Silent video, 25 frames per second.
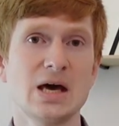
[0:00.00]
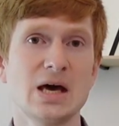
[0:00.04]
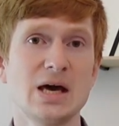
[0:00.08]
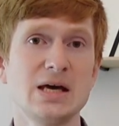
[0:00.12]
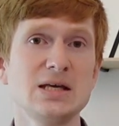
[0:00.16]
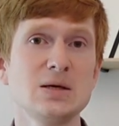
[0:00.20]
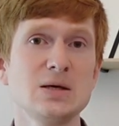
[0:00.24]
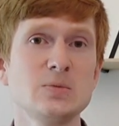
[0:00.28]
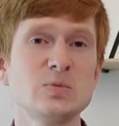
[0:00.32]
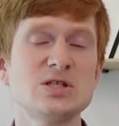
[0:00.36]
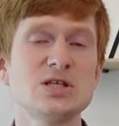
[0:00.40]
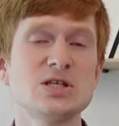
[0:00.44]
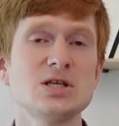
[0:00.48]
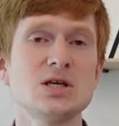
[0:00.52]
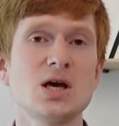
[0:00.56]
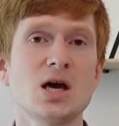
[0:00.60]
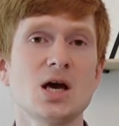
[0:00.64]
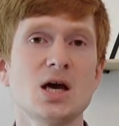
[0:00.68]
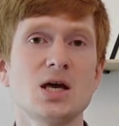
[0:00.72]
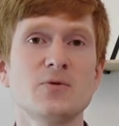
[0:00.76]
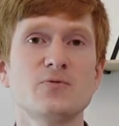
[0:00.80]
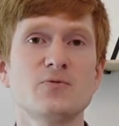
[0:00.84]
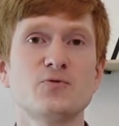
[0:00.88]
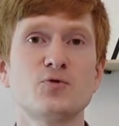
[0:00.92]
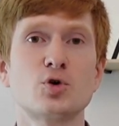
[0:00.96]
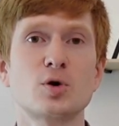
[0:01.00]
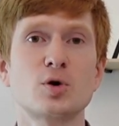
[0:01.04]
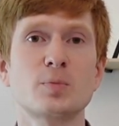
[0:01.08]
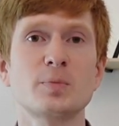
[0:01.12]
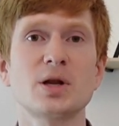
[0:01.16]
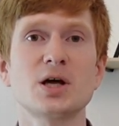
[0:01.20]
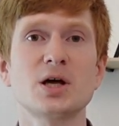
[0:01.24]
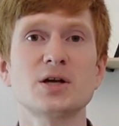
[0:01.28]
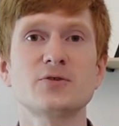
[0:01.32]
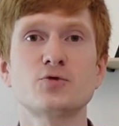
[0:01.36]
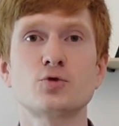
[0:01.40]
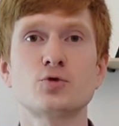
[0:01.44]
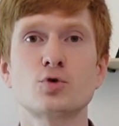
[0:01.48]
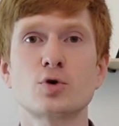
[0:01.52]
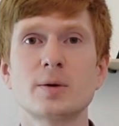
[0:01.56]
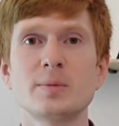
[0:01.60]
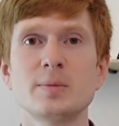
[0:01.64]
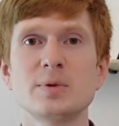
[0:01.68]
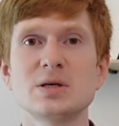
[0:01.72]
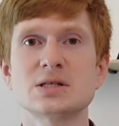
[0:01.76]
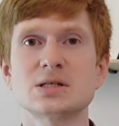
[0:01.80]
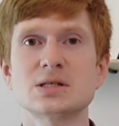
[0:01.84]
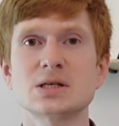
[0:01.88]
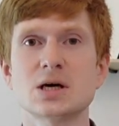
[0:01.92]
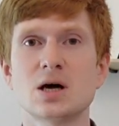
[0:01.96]
AMD AM4
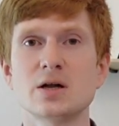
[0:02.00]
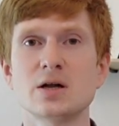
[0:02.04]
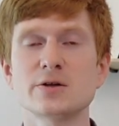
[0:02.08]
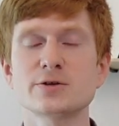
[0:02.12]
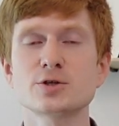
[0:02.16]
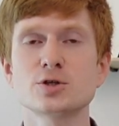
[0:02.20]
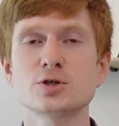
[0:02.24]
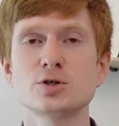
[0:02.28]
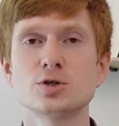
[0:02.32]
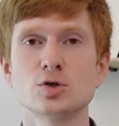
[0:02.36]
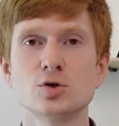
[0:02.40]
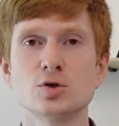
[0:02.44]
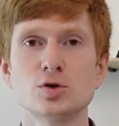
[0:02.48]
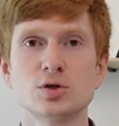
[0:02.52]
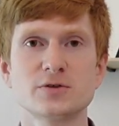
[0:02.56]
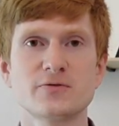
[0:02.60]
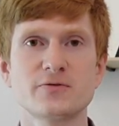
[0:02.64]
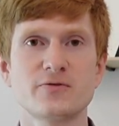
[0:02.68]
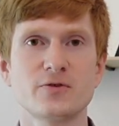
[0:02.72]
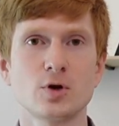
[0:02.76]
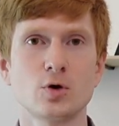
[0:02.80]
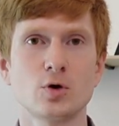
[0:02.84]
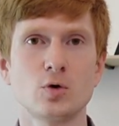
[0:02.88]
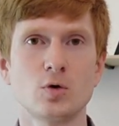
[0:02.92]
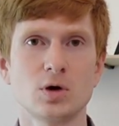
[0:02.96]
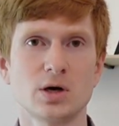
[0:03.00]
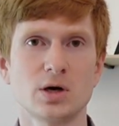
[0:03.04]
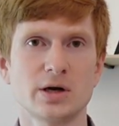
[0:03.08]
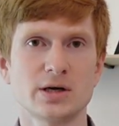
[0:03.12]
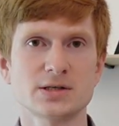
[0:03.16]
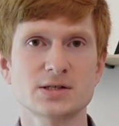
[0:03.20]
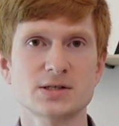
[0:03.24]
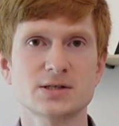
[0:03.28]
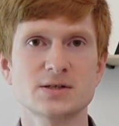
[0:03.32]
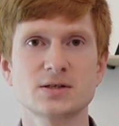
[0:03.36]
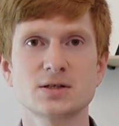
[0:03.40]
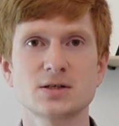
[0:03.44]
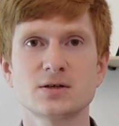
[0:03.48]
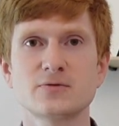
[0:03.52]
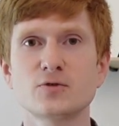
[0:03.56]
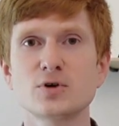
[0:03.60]
platform is also not flawless.